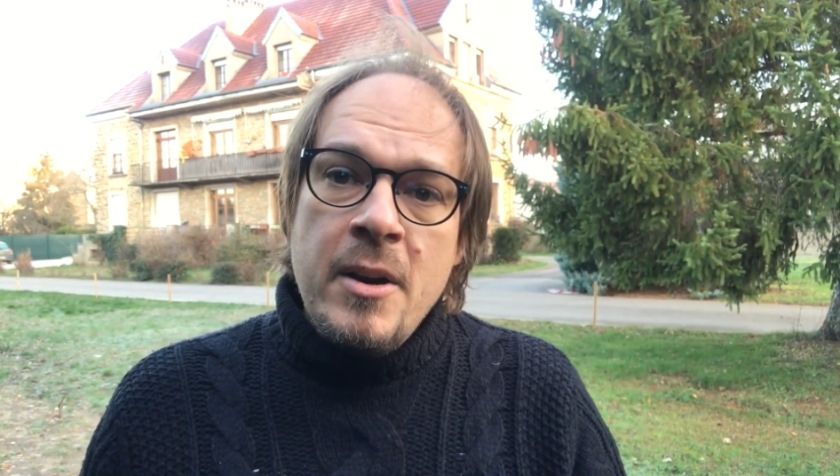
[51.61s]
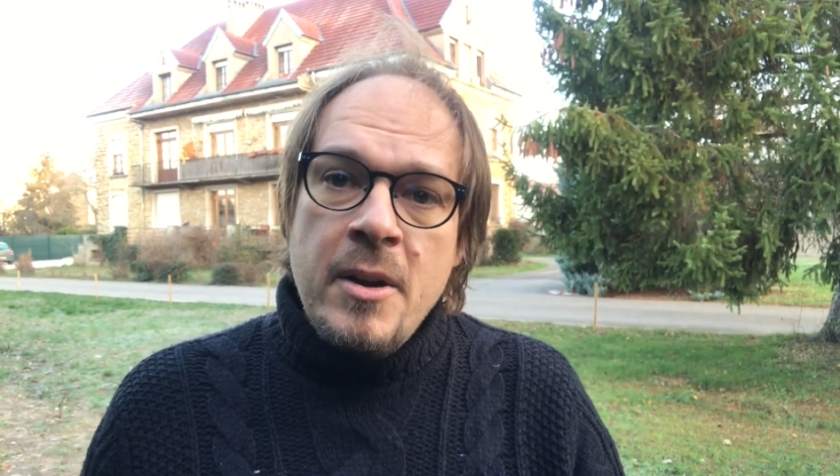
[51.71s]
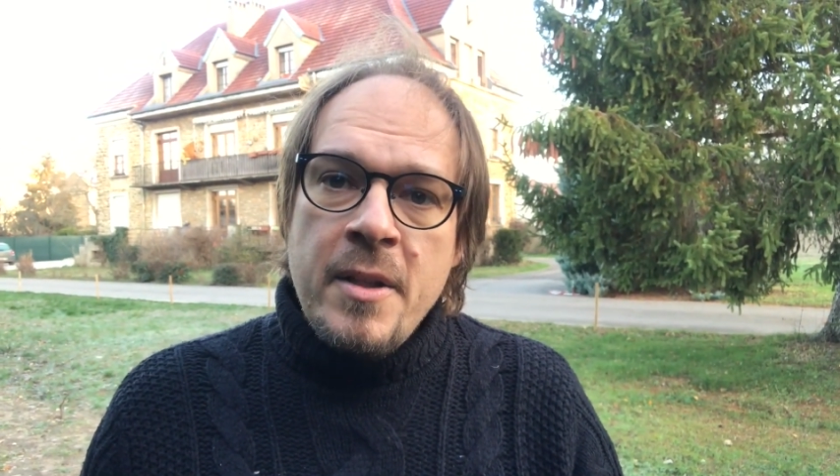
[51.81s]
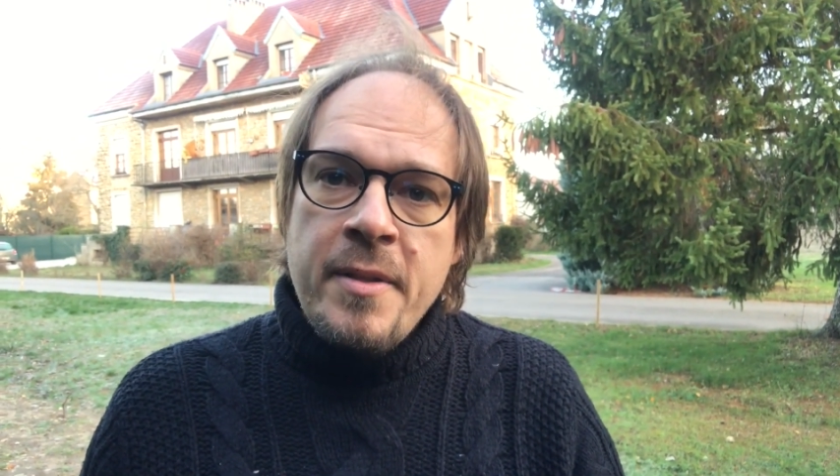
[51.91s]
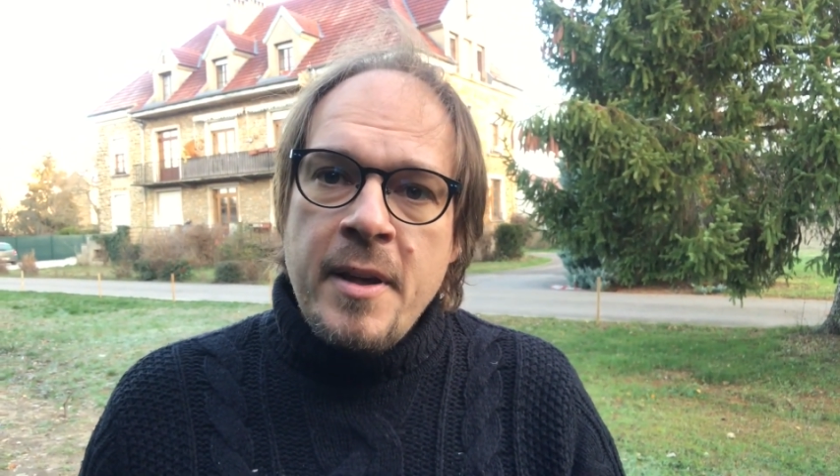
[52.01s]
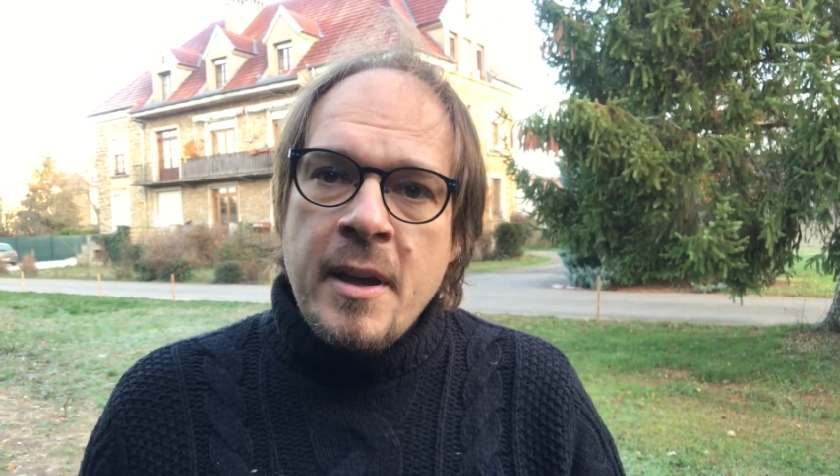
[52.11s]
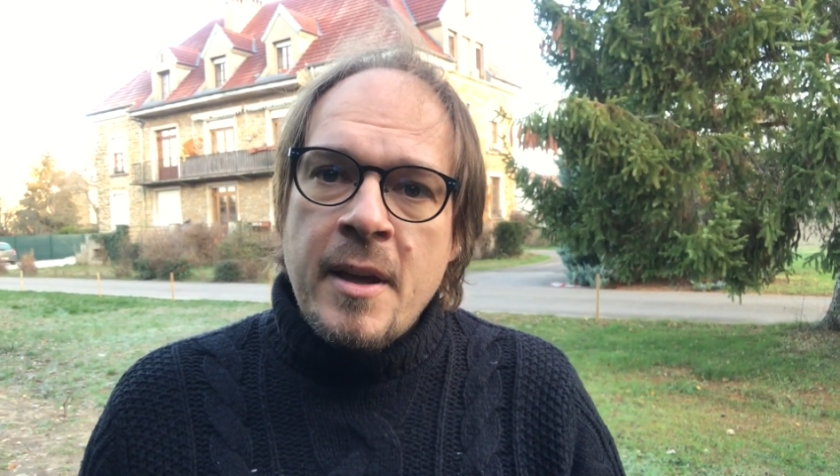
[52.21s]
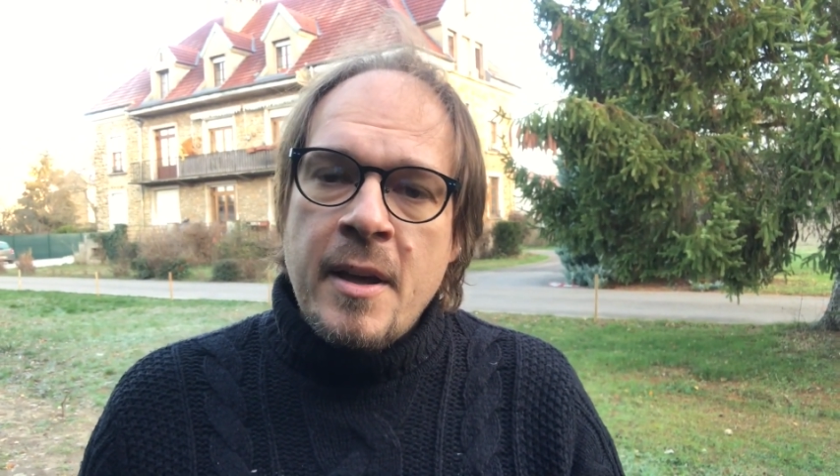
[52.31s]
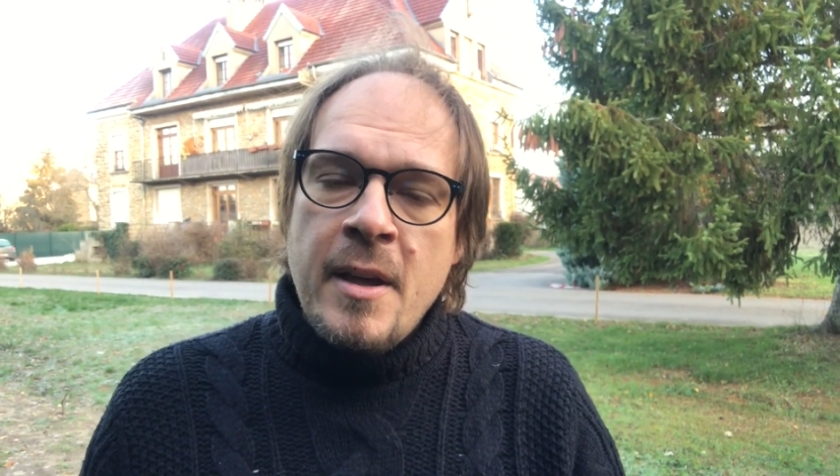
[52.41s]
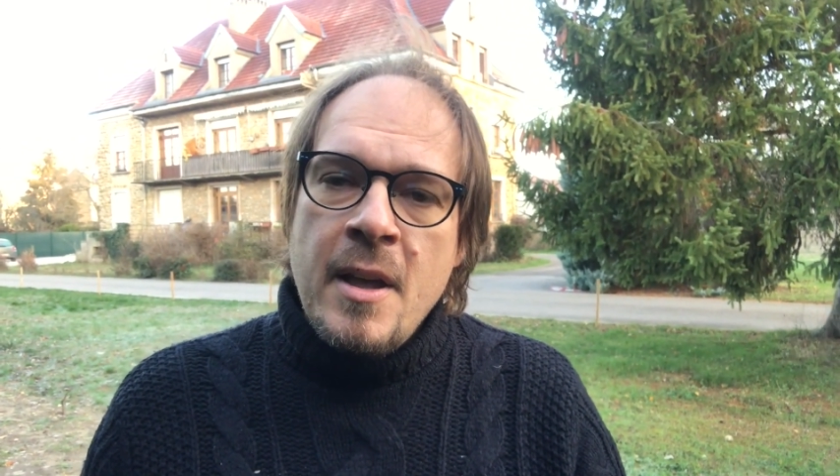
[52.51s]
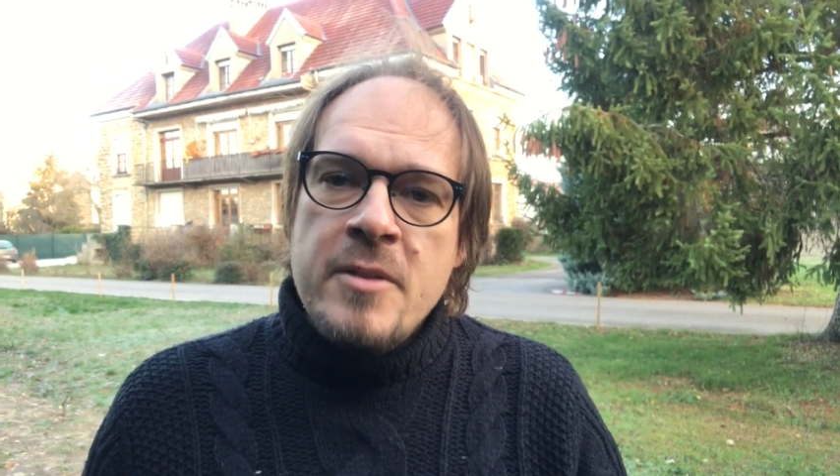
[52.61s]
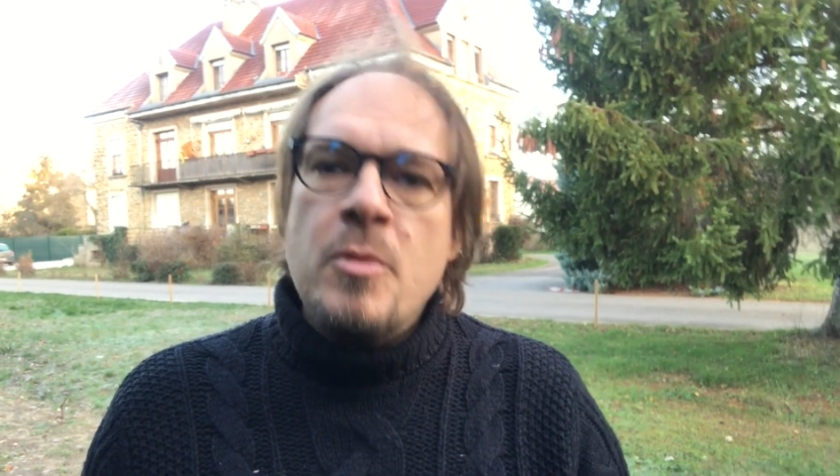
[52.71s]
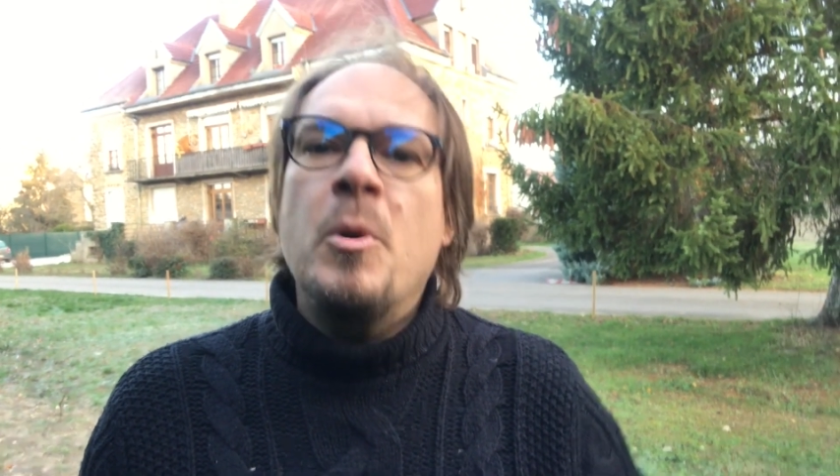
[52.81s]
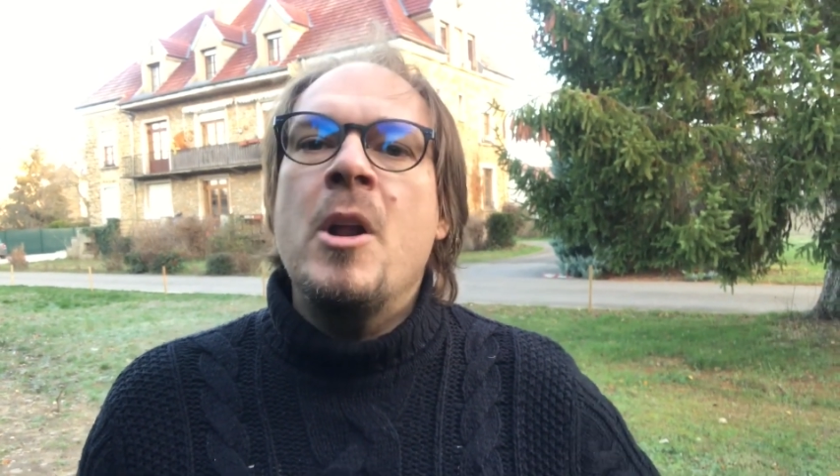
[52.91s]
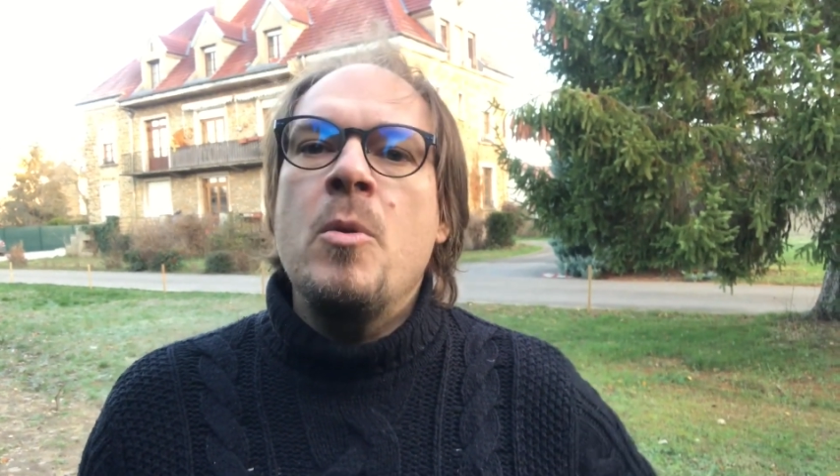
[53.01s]
Nothing.
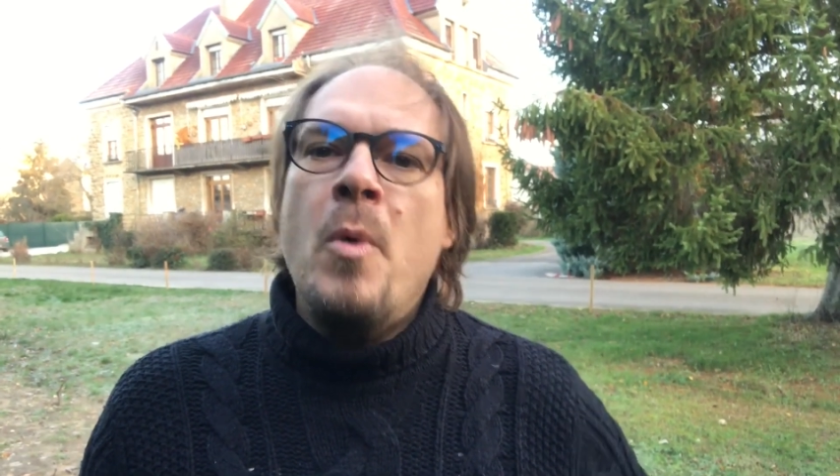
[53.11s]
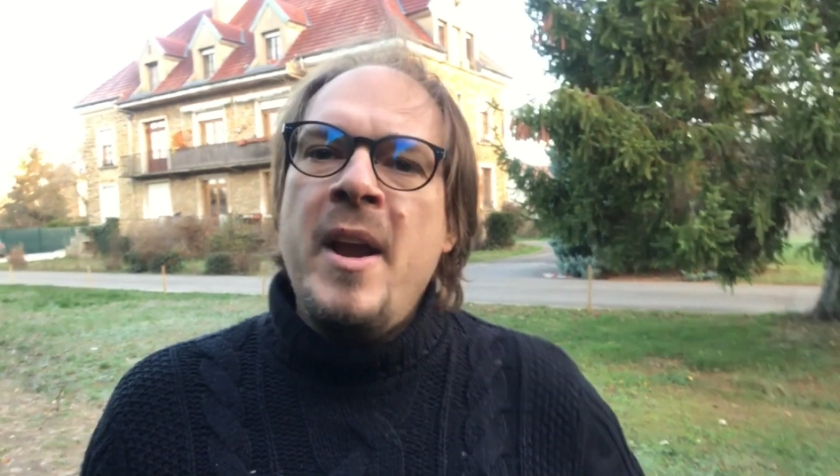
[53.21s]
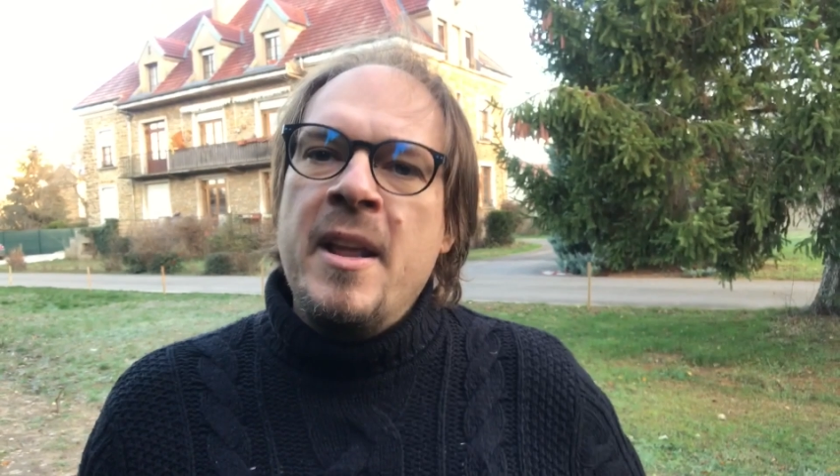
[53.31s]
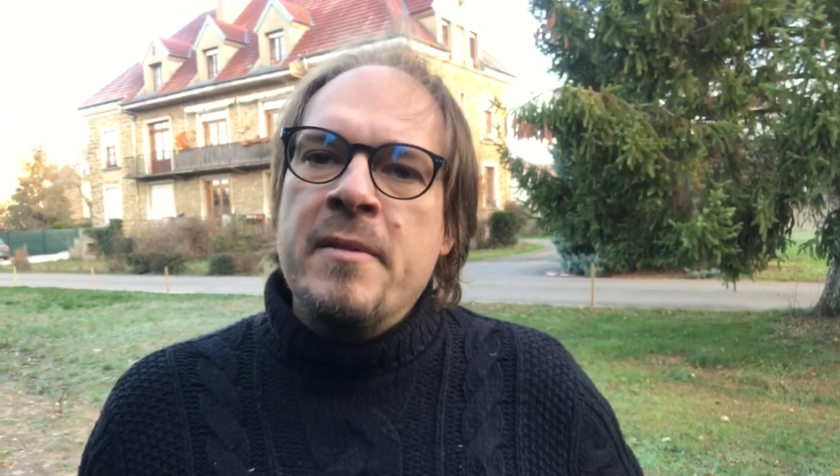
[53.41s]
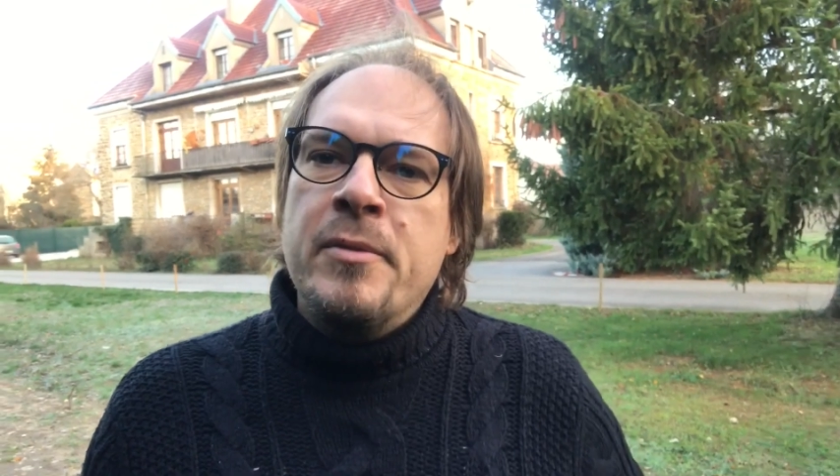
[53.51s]
So what are you waiting